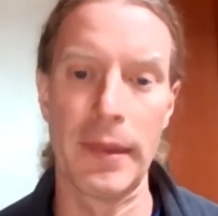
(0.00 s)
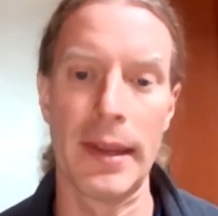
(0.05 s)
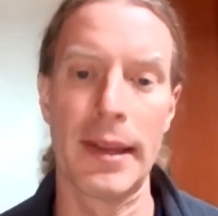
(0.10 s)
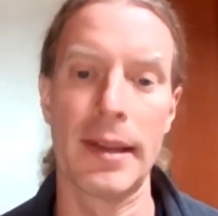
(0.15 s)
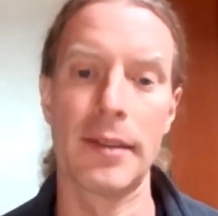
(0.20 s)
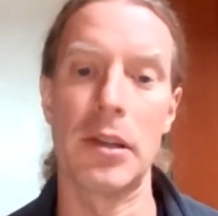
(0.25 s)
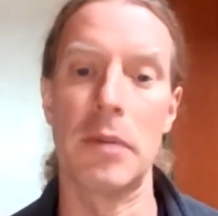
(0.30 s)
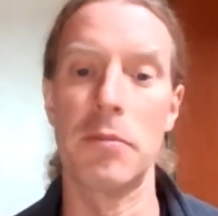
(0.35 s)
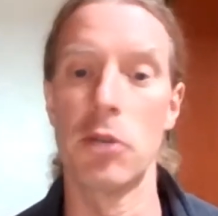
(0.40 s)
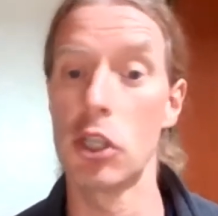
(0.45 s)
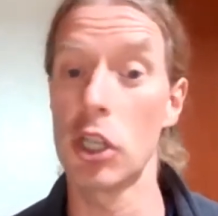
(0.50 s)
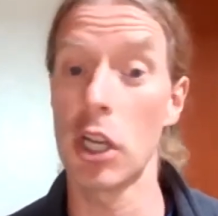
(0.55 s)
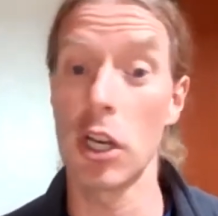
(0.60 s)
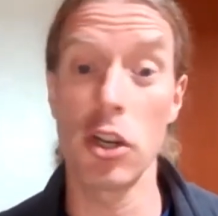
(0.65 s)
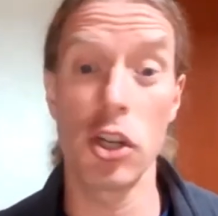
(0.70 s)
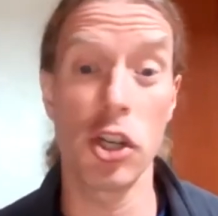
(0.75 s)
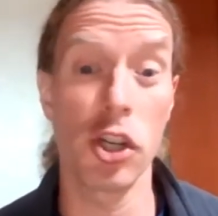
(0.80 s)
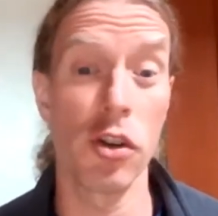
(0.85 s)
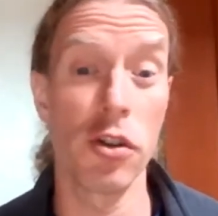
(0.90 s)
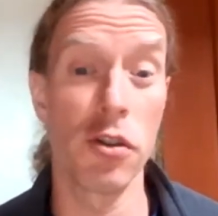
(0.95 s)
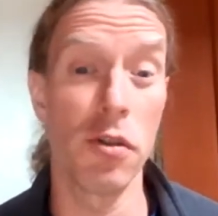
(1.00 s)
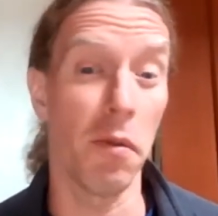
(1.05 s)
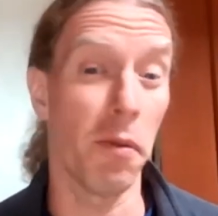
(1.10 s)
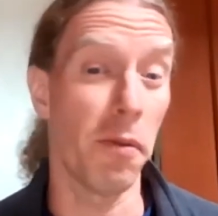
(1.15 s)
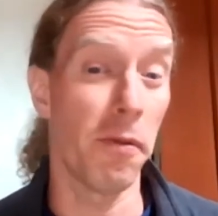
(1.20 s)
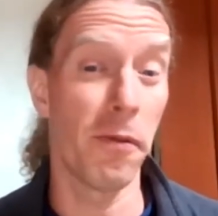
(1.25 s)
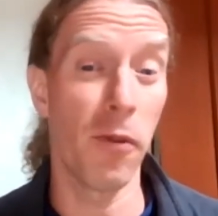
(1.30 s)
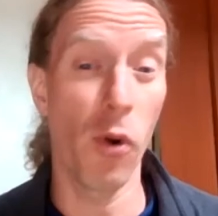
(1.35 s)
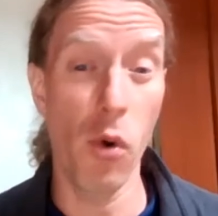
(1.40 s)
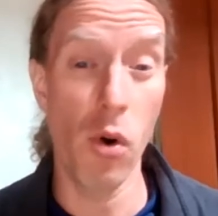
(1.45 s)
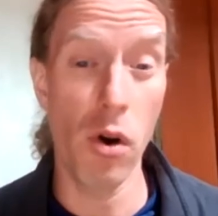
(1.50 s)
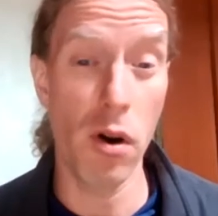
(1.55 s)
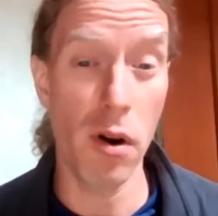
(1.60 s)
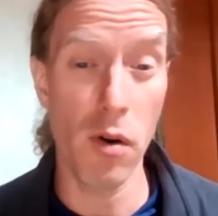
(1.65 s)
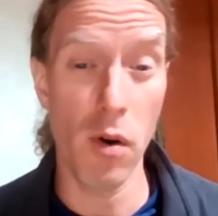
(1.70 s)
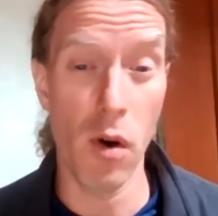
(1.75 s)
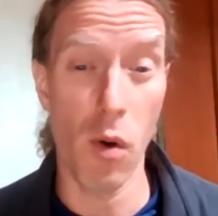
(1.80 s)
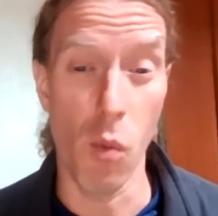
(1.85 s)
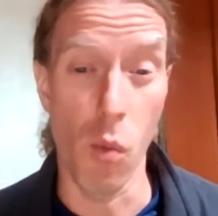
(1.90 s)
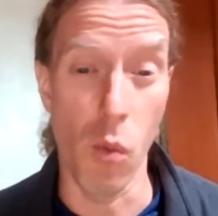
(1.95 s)
So I'm just gonna show you
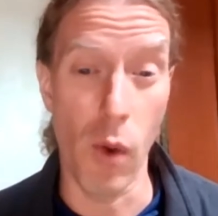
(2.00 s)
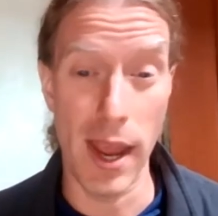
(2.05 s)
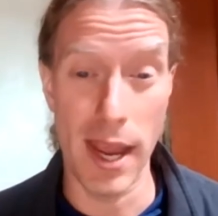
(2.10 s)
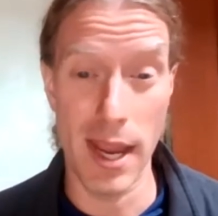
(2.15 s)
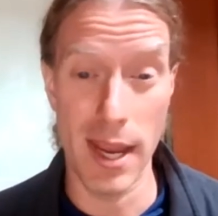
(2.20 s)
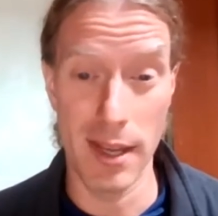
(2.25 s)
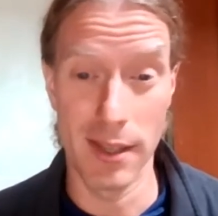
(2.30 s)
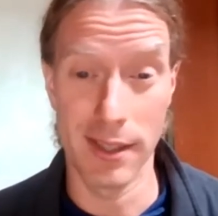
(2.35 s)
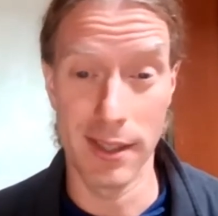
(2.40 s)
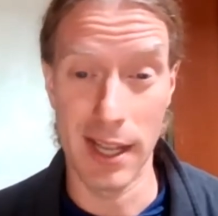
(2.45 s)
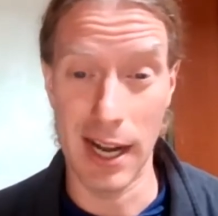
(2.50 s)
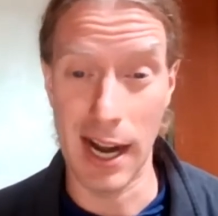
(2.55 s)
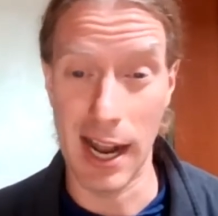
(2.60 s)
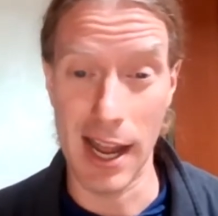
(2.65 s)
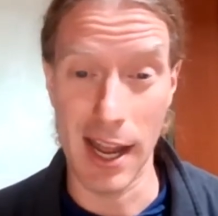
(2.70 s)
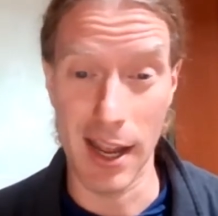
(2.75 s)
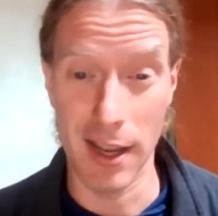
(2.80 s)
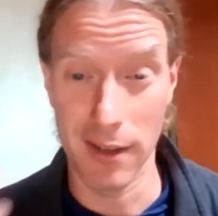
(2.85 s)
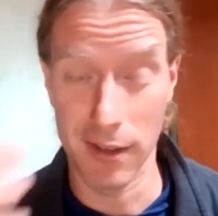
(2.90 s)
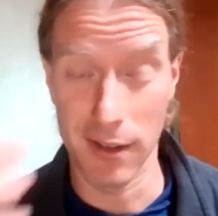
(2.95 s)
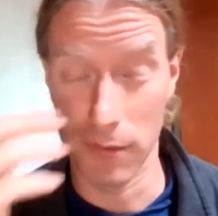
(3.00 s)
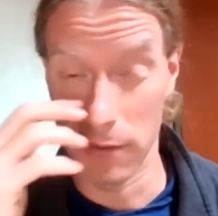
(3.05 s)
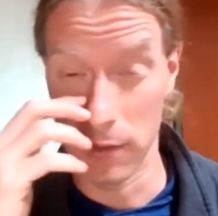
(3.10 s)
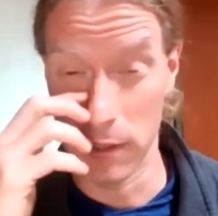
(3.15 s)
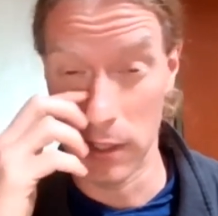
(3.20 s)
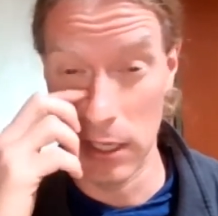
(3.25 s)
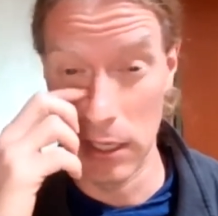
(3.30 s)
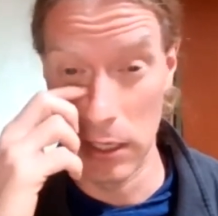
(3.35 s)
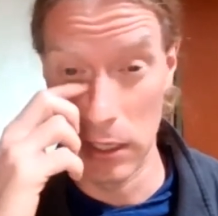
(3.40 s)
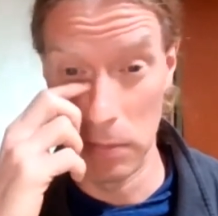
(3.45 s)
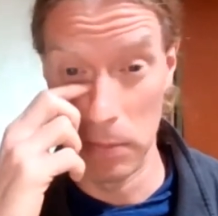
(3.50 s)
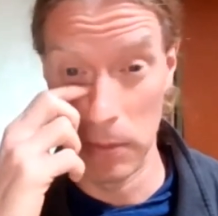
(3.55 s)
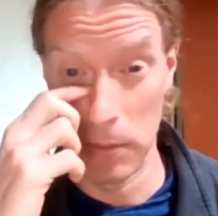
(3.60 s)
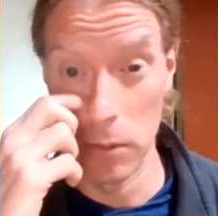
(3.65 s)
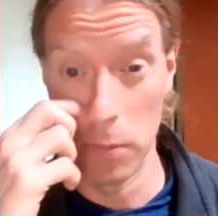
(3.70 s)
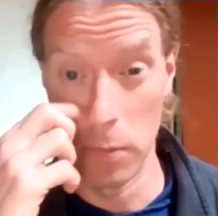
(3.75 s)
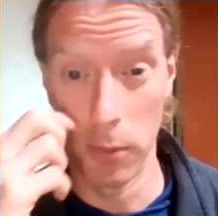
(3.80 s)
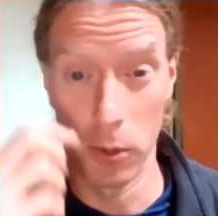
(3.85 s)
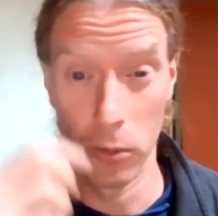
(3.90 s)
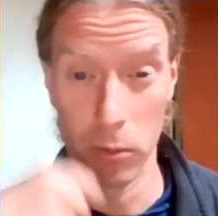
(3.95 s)
four ways that I have seen
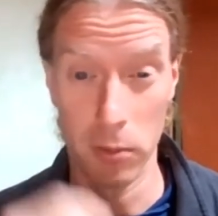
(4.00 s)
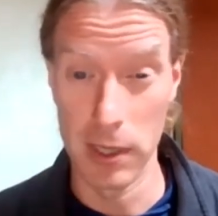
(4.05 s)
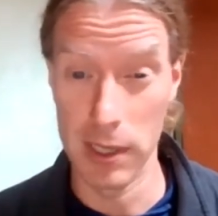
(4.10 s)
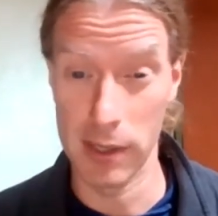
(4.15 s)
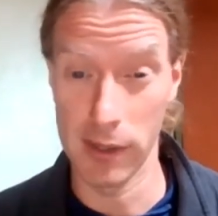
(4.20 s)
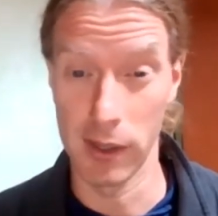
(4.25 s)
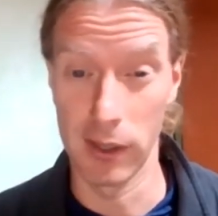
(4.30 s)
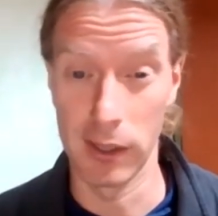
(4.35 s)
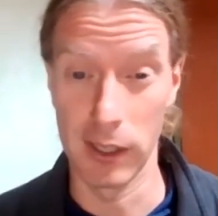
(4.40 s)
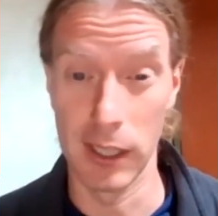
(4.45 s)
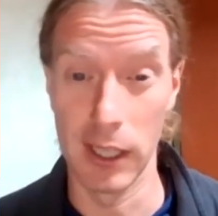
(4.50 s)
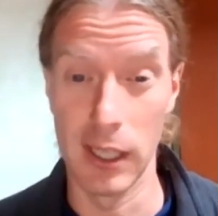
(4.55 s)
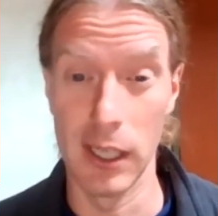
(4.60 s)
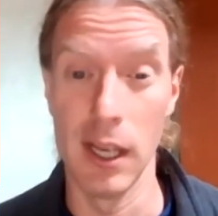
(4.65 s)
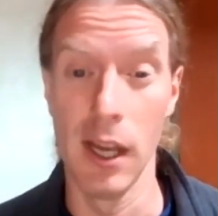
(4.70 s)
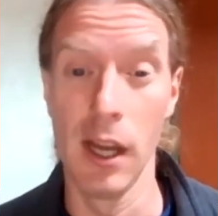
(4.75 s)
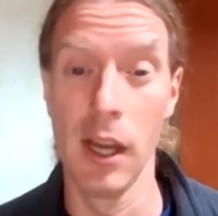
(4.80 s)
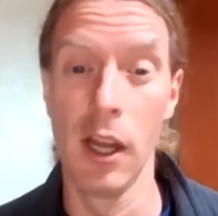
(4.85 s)
people recently